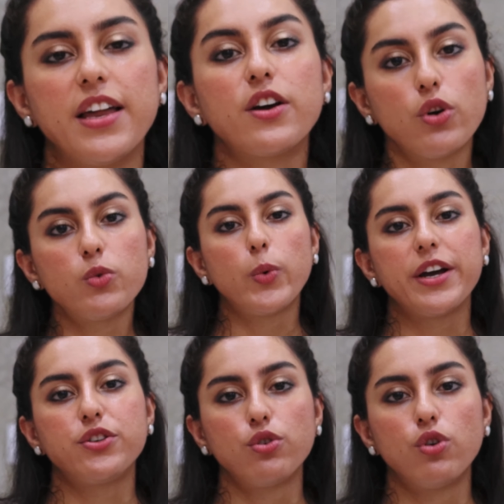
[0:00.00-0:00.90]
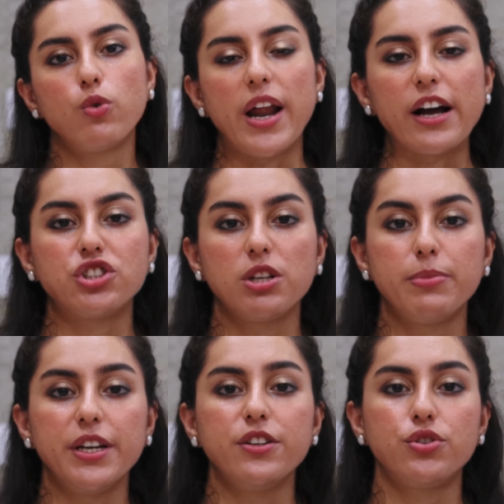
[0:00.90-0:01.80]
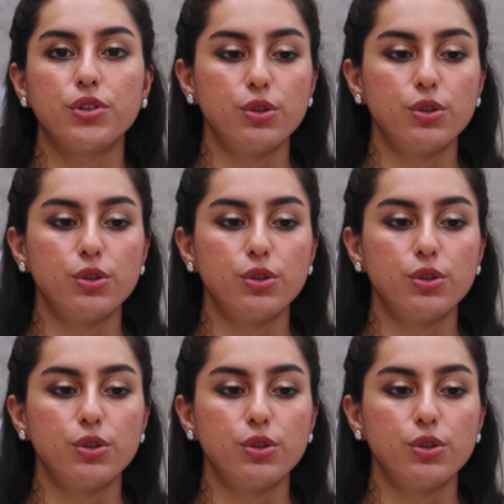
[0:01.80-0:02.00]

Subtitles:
then a good way to go would actually be to